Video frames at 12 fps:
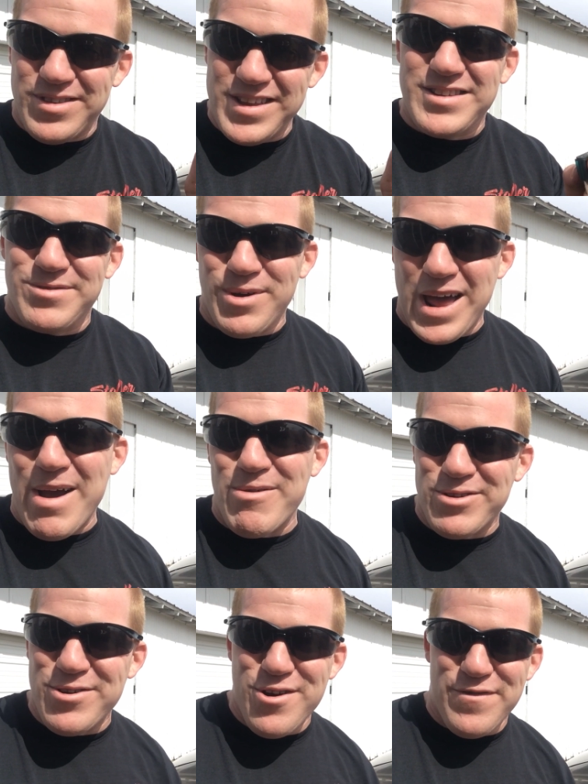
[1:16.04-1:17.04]
this is what I
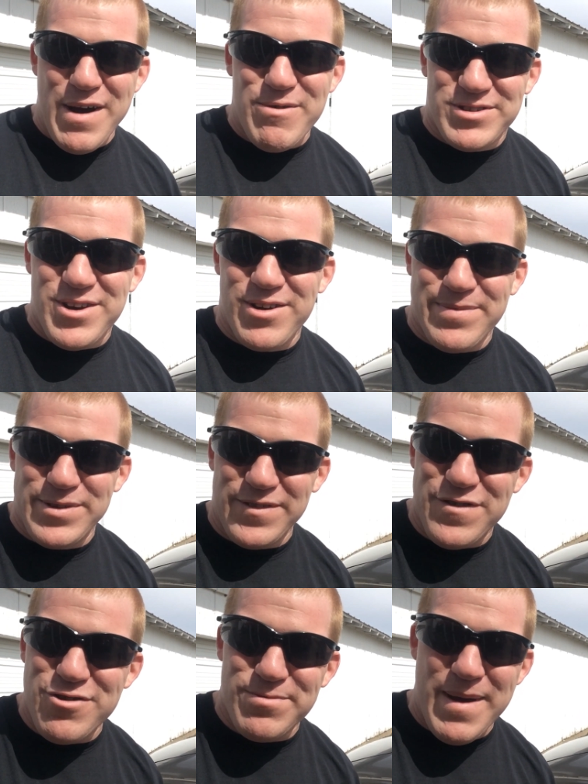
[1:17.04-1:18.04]
would do if I was going to put the
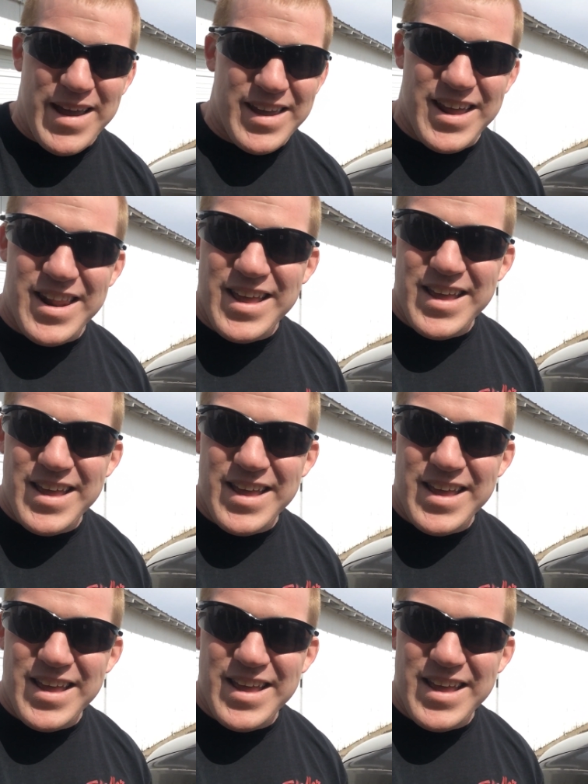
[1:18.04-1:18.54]
fuse back in.